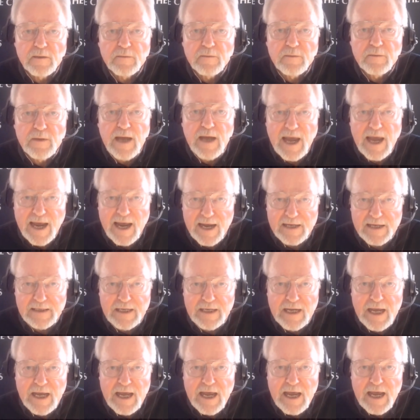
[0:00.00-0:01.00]
ad.
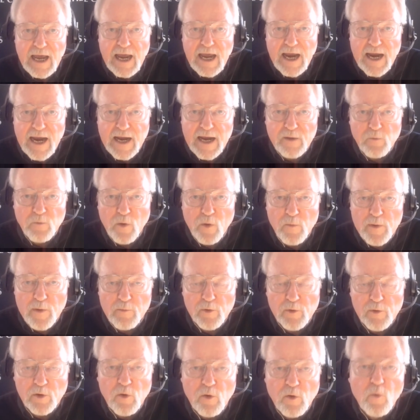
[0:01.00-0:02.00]
And what we
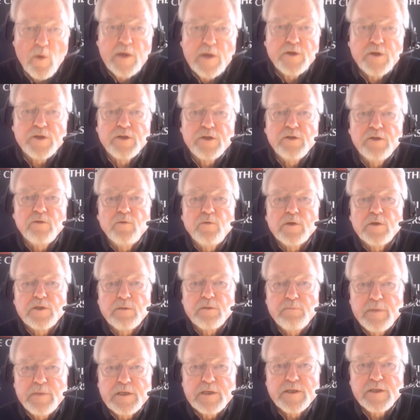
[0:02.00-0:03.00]
were going to was
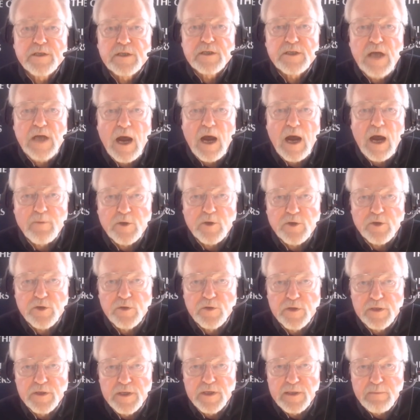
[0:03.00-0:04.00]
a business
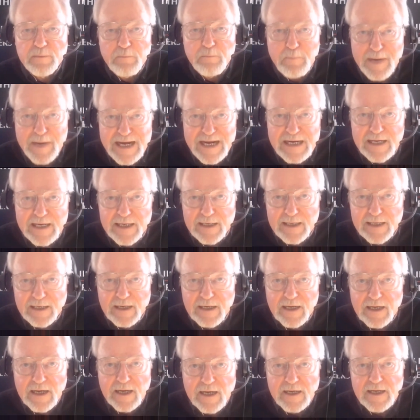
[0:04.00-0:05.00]
opportunity
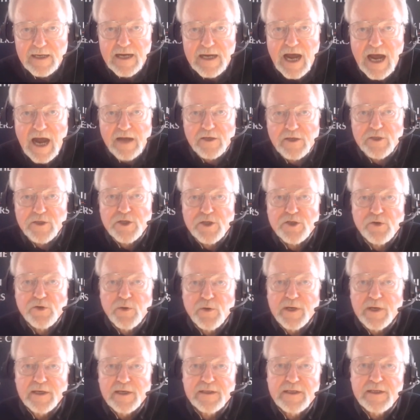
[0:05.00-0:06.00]
meeting, not a
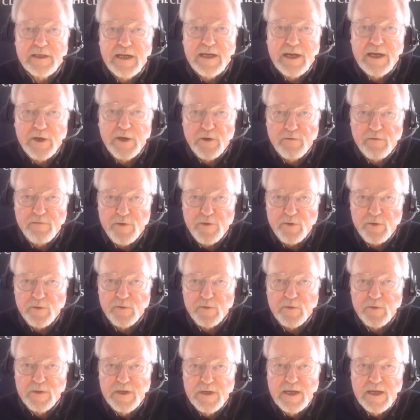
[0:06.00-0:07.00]
strict interview.
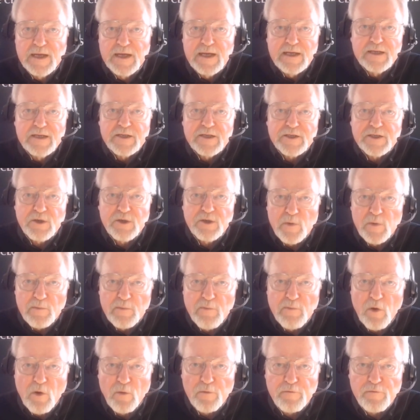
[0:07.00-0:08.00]
So we
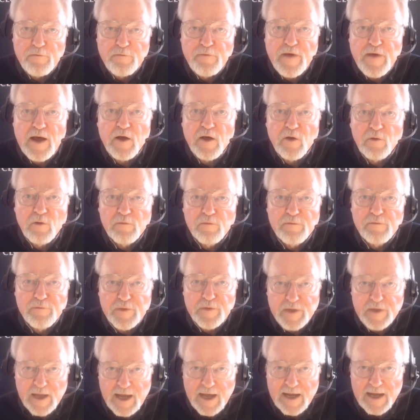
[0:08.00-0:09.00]
both fell
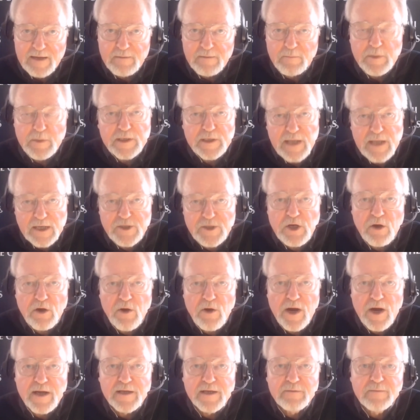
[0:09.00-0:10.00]
for that, but that's all
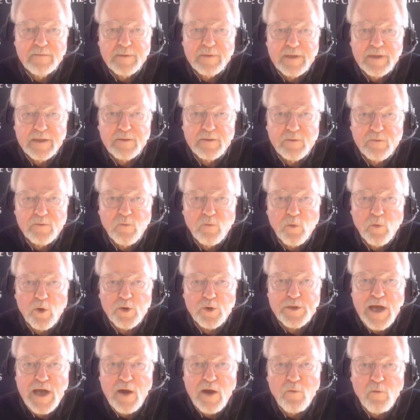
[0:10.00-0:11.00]
right. It
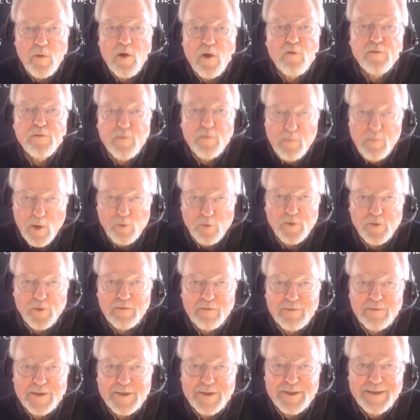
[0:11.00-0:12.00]
worked out well for both
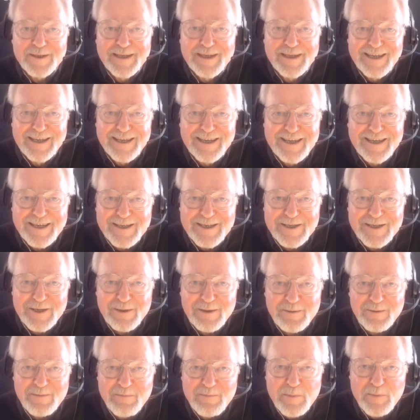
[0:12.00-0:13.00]
of us.
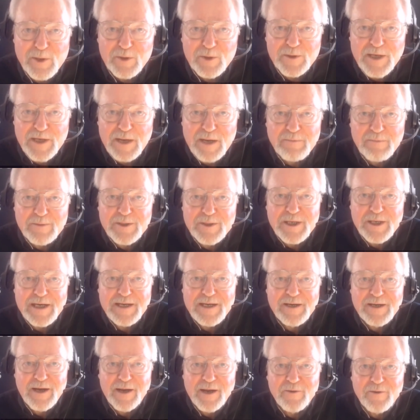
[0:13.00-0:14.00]
So Bill
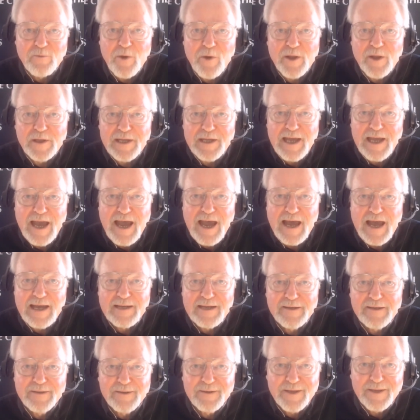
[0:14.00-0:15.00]
Dempsey had run the
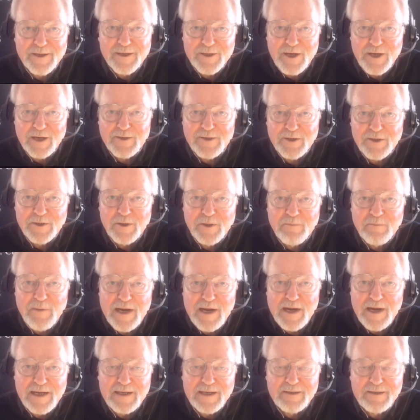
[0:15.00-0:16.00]
ad, conducted the
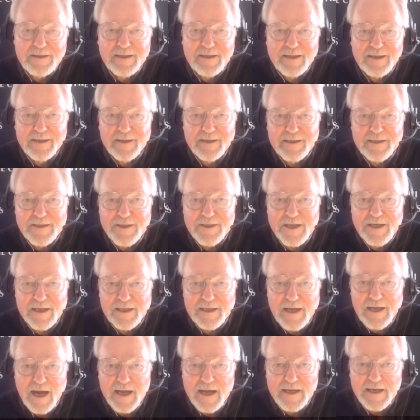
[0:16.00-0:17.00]
meeting, and
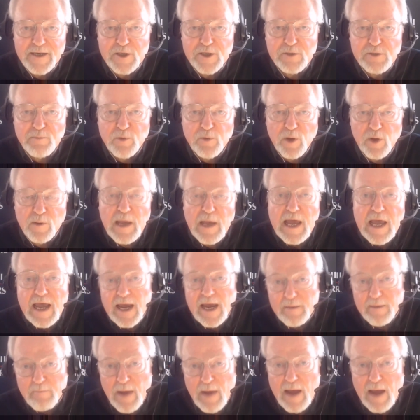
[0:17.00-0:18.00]
Zig and I each put,
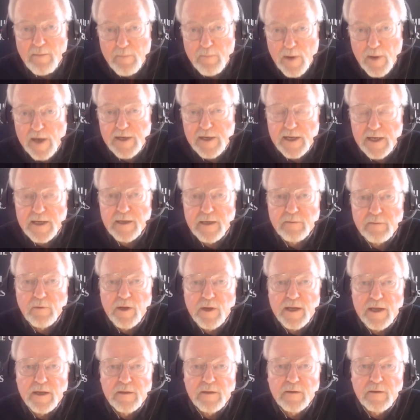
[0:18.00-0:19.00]
and my buddy and
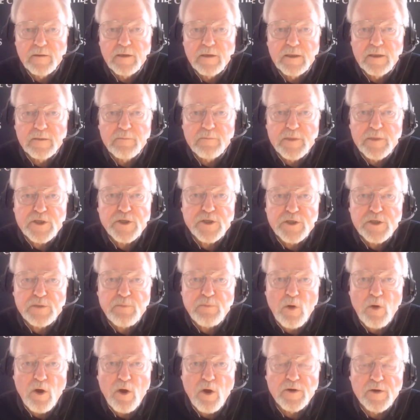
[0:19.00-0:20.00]
business
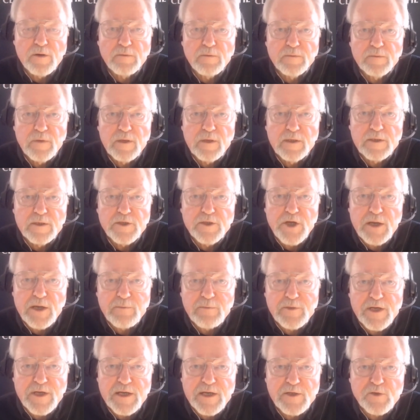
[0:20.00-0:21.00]
partner,
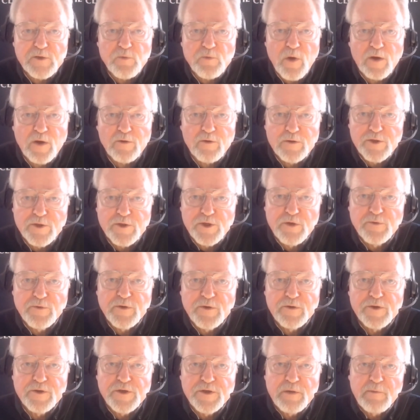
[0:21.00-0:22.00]
James H. Rucker
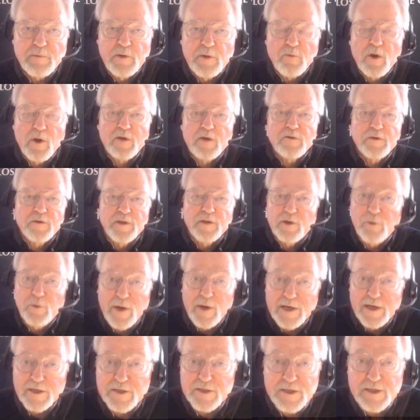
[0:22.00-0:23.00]
Jr., Jimmy Rucker, the
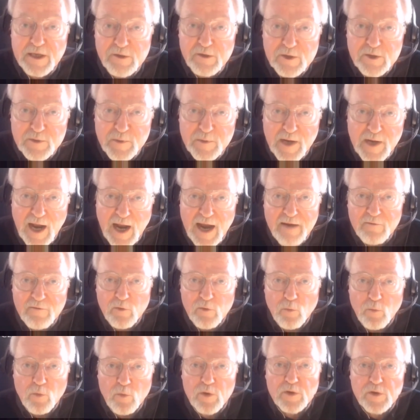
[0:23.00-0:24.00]
greatest salesman I
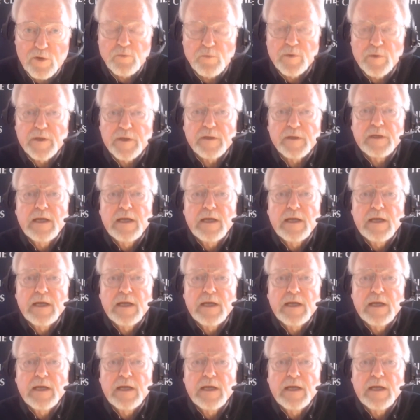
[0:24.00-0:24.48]
ever worked with,